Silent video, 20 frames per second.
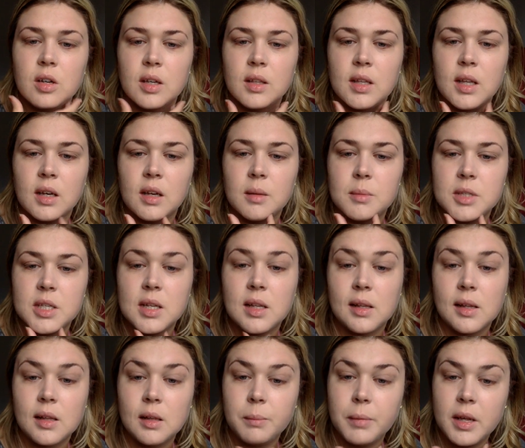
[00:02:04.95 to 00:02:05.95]
and then comes in a
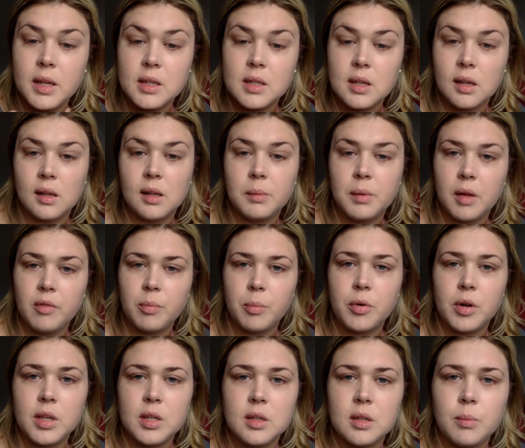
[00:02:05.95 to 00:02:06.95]
little bit of a
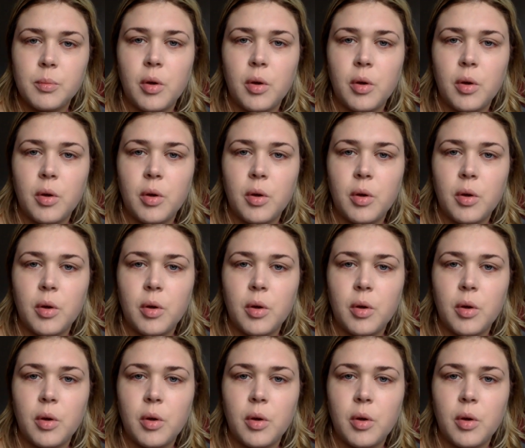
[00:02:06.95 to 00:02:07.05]
point at the